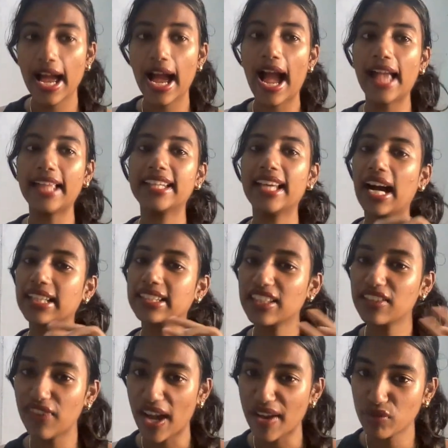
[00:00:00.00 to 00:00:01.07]
And the other
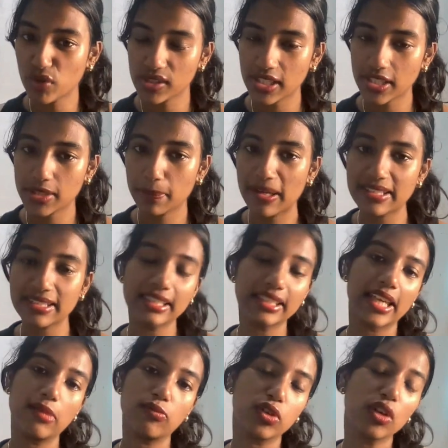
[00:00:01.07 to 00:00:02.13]
5 to 6%
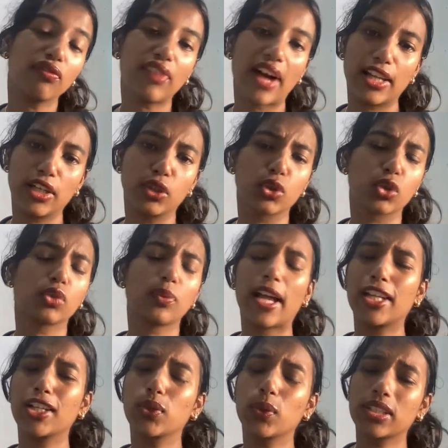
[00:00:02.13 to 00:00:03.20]
came from value growth.
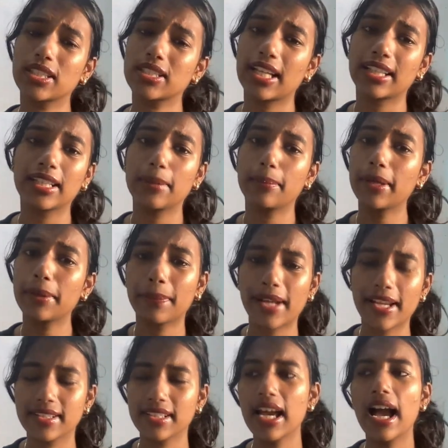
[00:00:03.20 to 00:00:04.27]
Value growth is nothing but
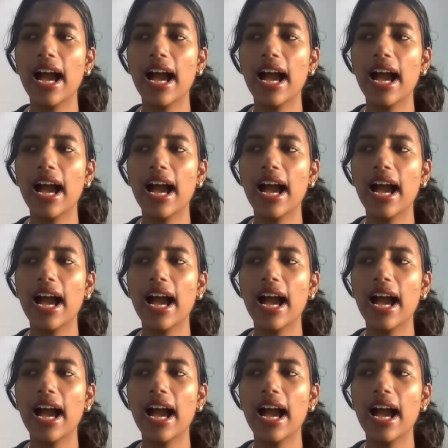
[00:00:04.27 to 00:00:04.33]
price.